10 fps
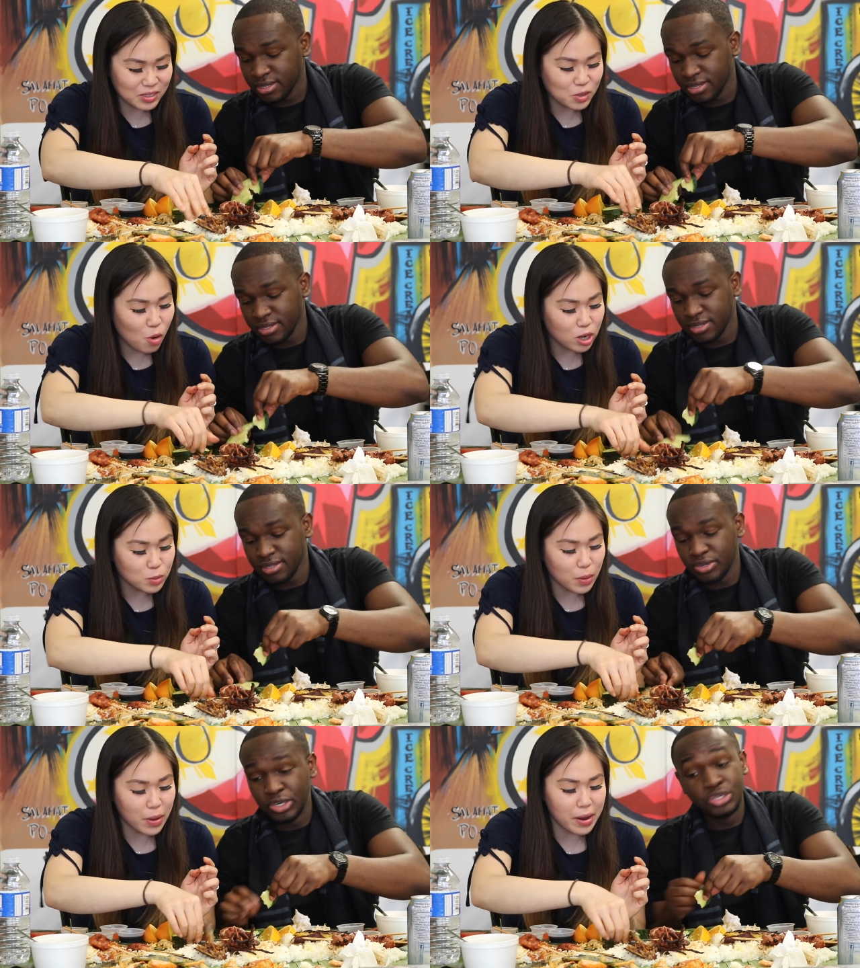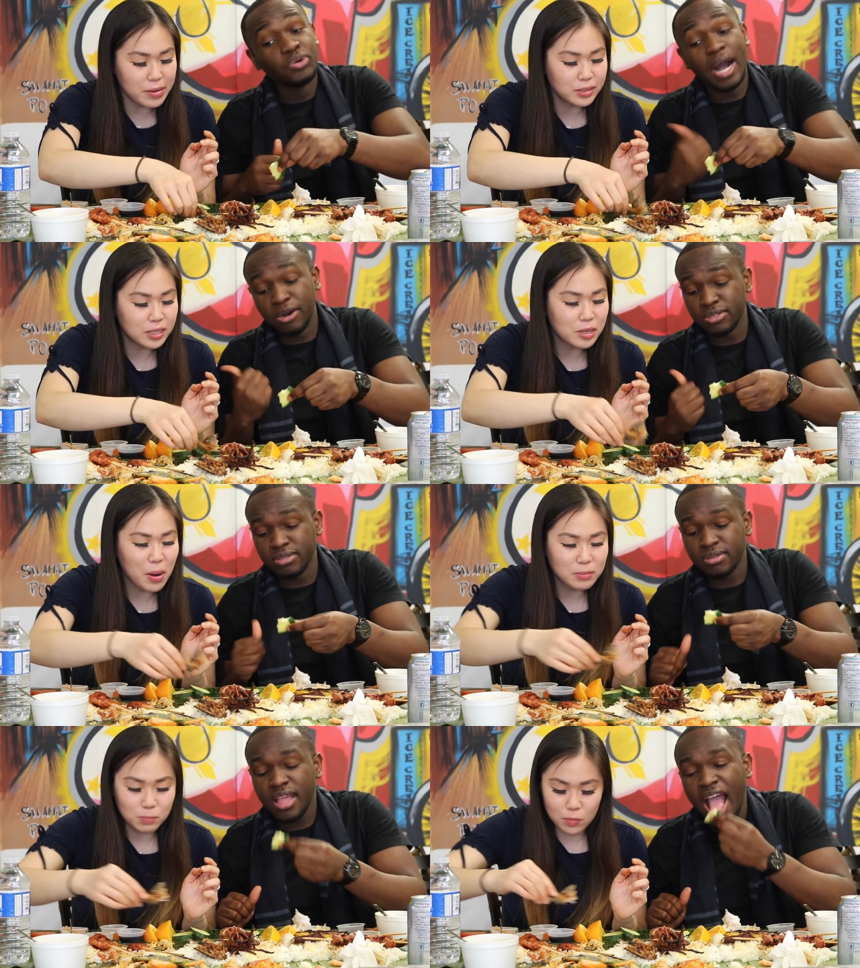Speaker 1: of course, my man. Or you out.
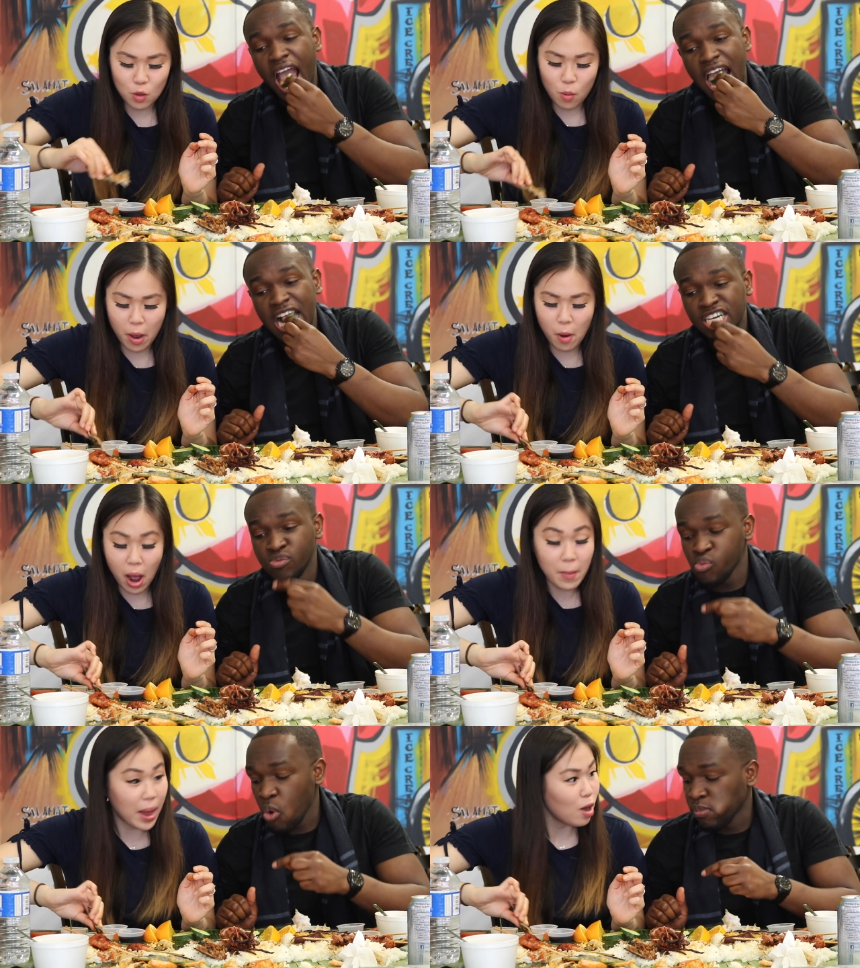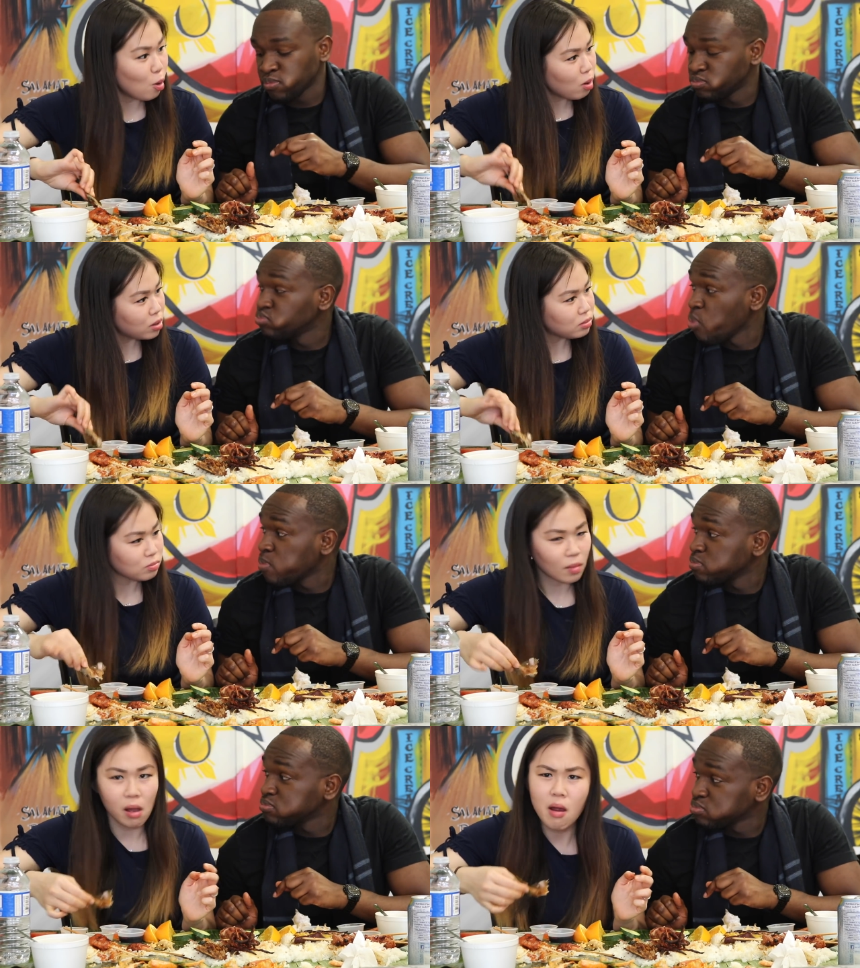You out. I'm out.
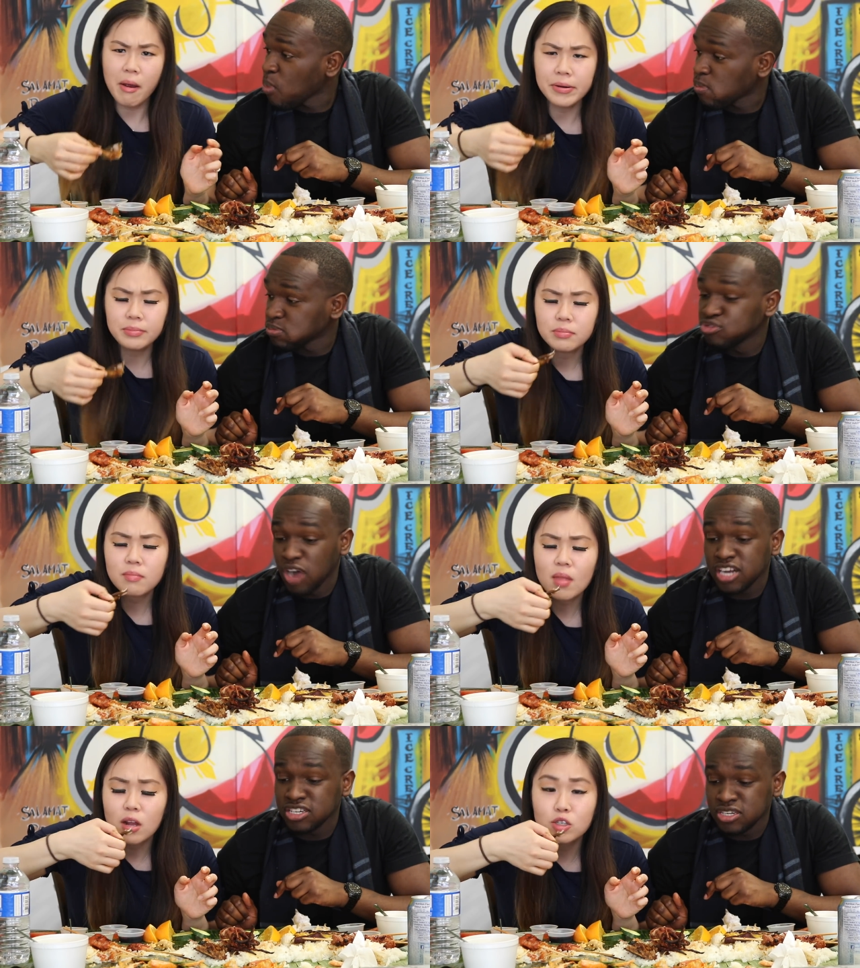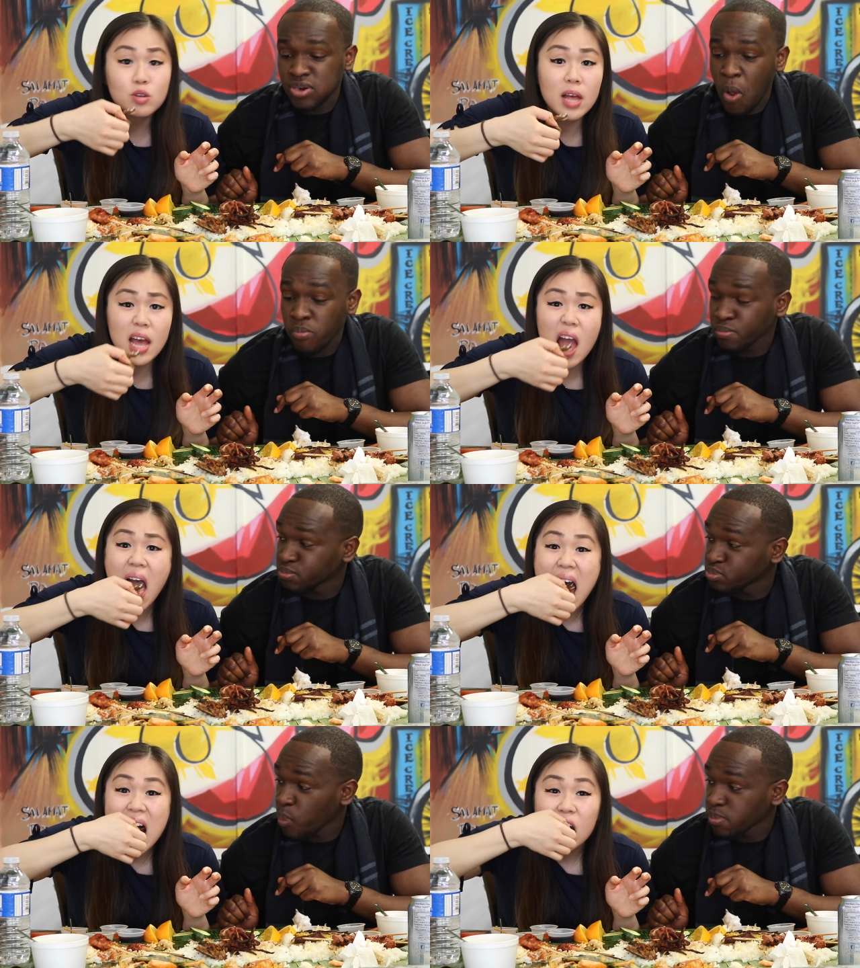Uh uh-uh. uh.
Speaker 2: You out here. Too
Speaker 1: late.
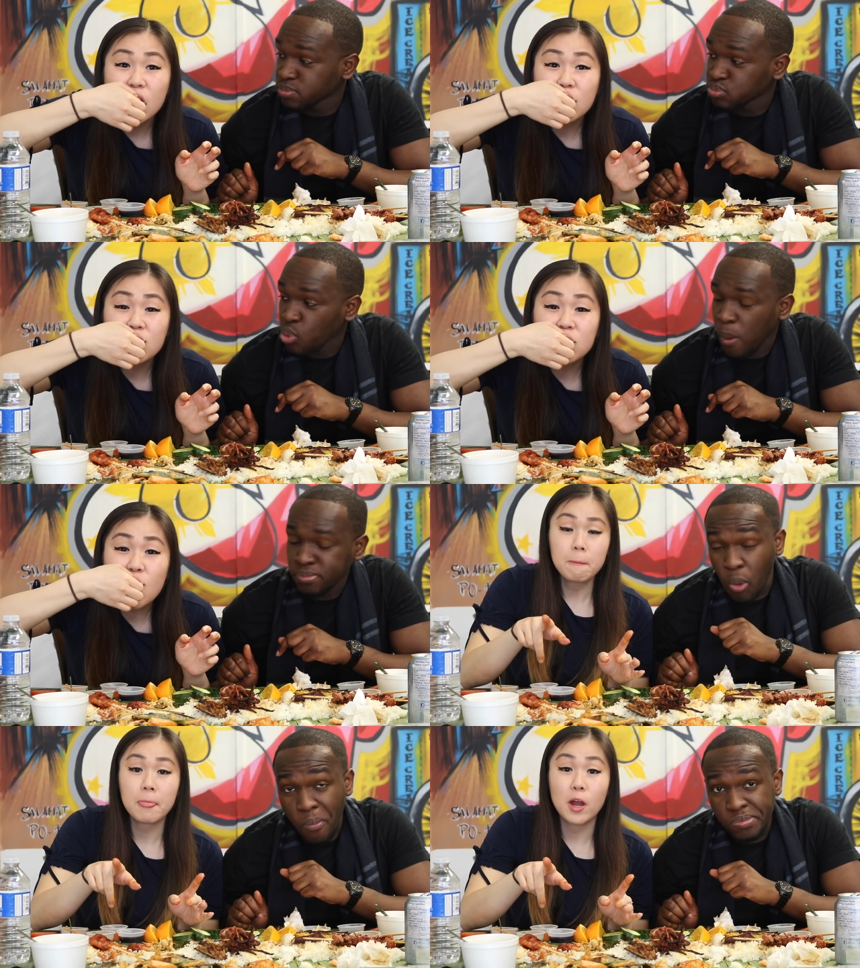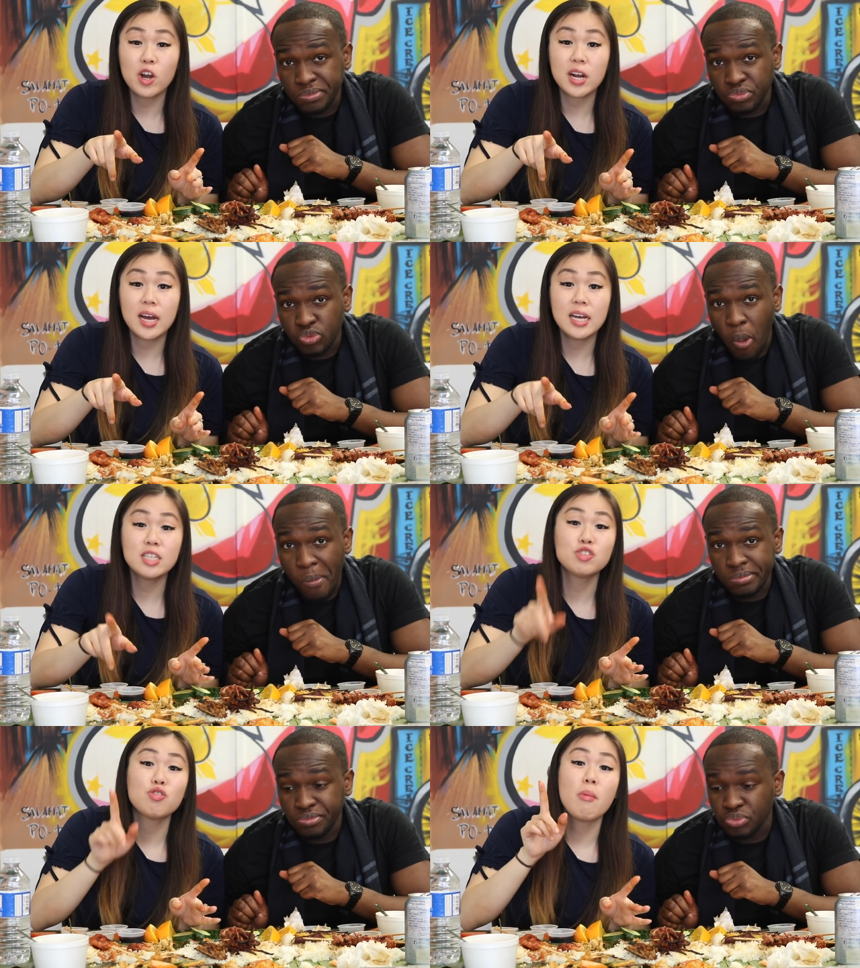All right,
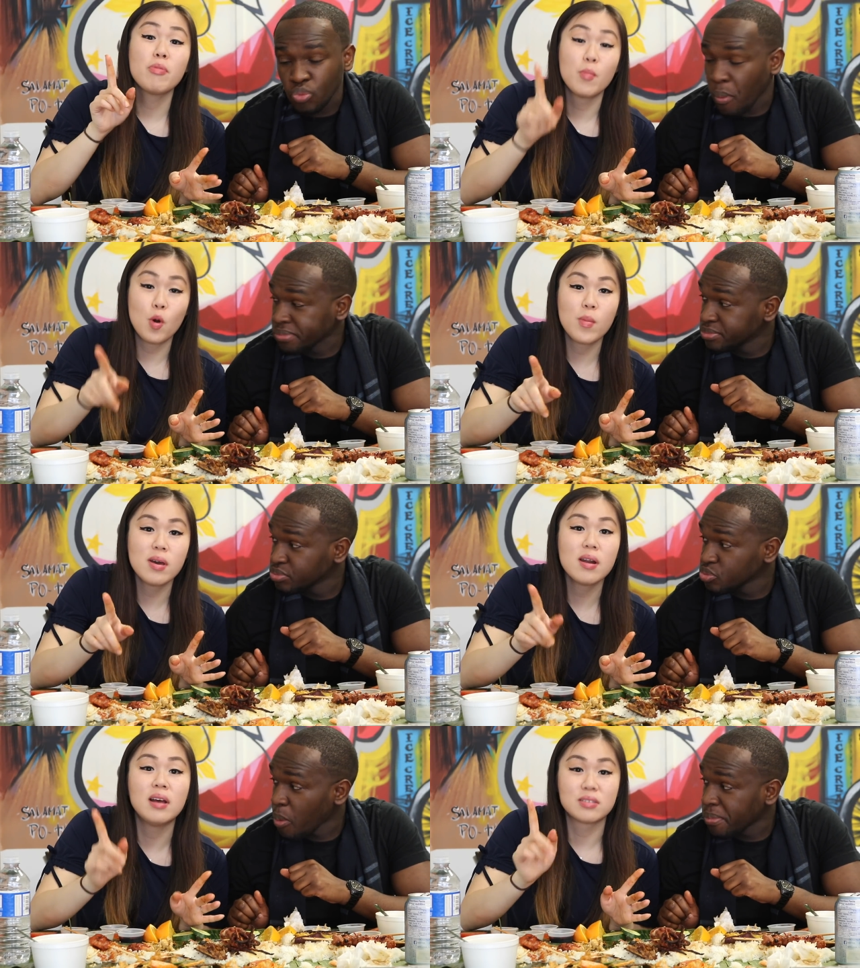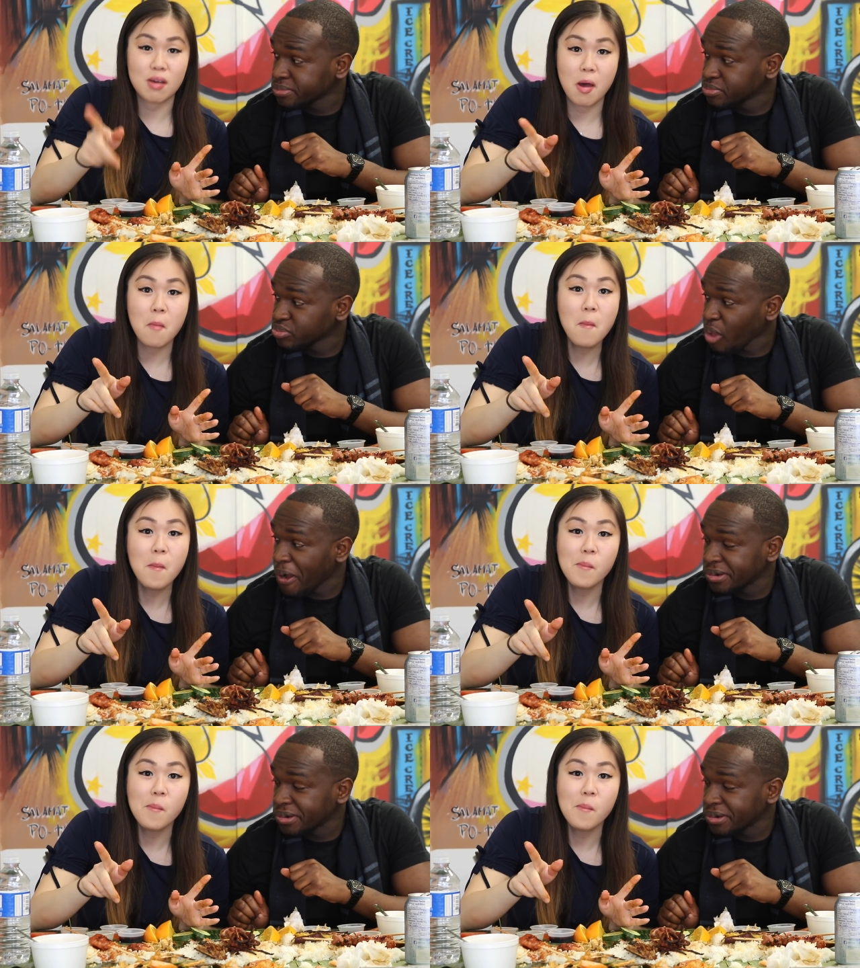guys. The moment has come.